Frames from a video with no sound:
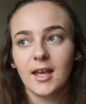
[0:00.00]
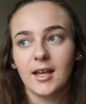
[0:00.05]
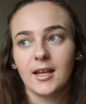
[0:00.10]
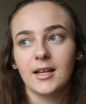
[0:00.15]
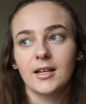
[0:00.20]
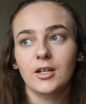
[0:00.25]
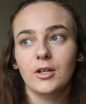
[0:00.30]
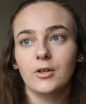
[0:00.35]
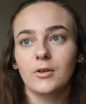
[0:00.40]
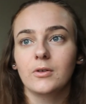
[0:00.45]

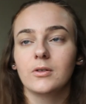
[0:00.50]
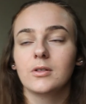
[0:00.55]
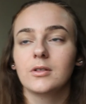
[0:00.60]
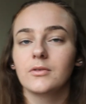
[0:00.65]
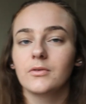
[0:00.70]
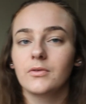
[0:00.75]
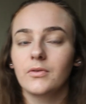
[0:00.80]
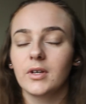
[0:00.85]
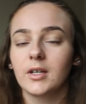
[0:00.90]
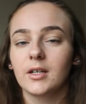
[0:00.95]
include
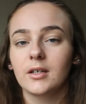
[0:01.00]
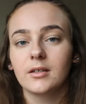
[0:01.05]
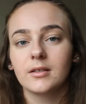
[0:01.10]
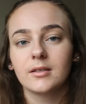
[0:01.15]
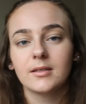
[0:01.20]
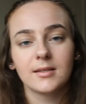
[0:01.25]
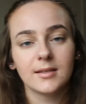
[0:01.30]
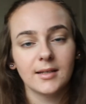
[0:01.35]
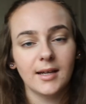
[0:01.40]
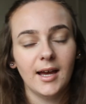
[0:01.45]

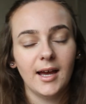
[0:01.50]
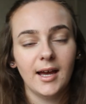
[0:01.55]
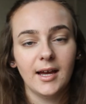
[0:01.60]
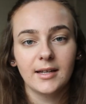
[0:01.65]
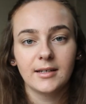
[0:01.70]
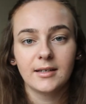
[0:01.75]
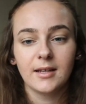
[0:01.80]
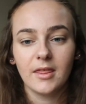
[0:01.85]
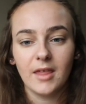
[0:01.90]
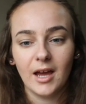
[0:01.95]
figures
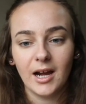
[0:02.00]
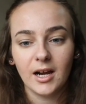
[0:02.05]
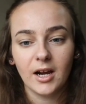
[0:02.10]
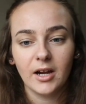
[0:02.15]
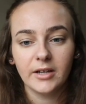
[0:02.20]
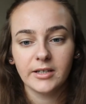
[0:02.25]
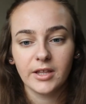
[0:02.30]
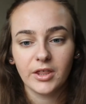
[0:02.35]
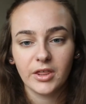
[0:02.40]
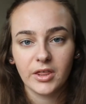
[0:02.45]
and that kind of